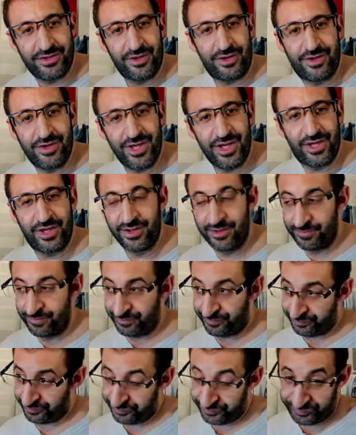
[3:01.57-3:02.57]
get the click
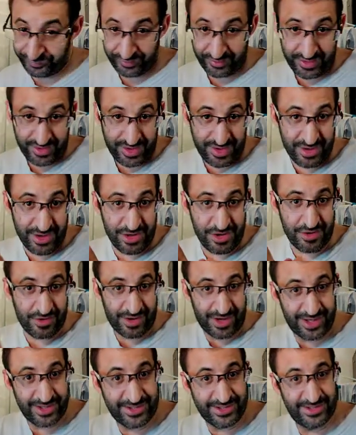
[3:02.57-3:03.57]
in
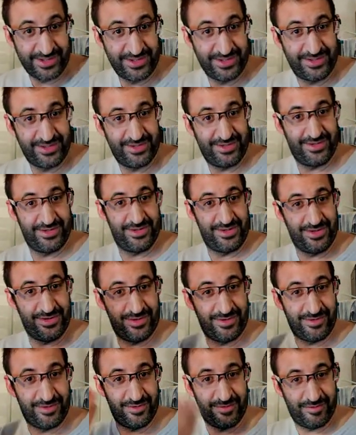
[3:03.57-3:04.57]
your ads,
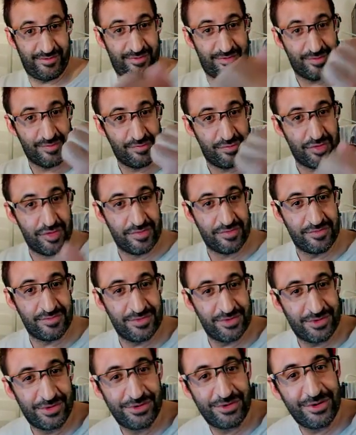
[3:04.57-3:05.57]
boom,
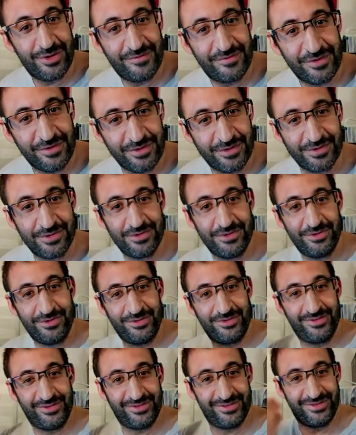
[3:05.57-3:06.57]
good revenue,
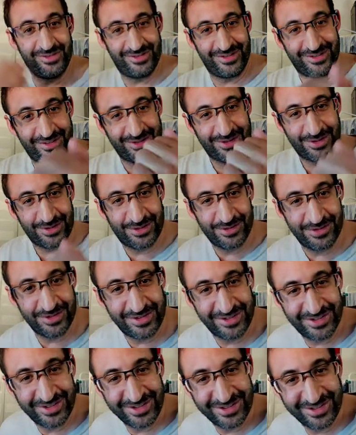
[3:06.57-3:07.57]

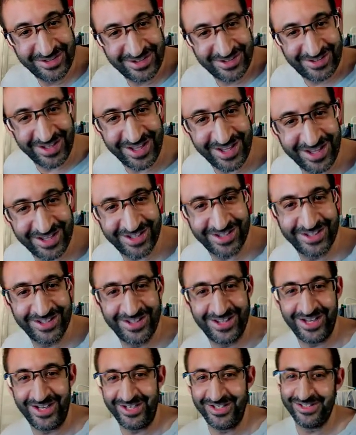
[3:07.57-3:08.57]
good thing,
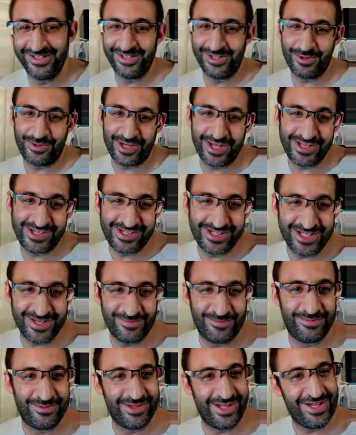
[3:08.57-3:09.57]
and you can
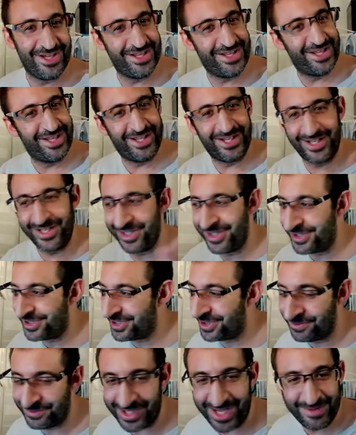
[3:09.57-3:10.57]
sleep.
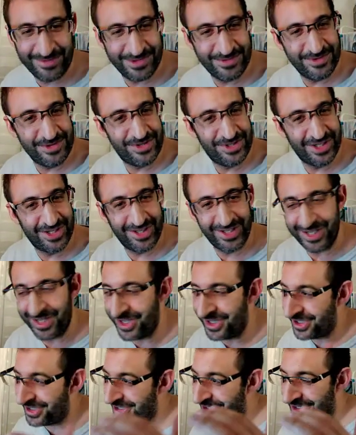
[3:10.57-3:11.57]
Sometimes,
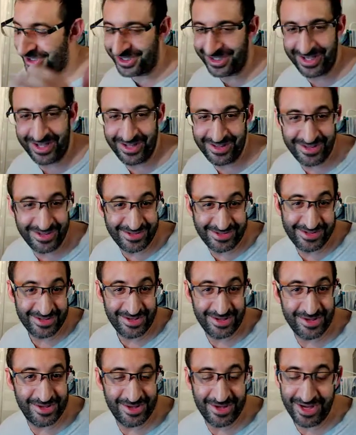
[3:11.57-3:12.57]
inshallah,
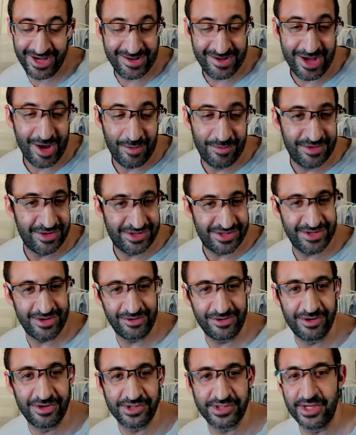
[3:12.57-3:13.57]
that's. I hope this is
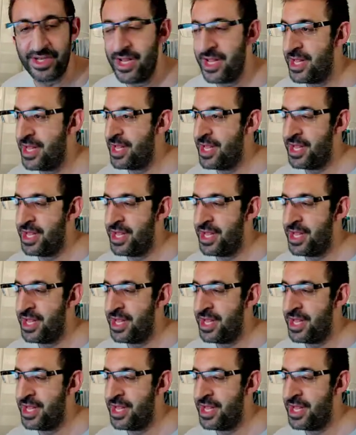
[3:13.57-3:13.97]
your goals.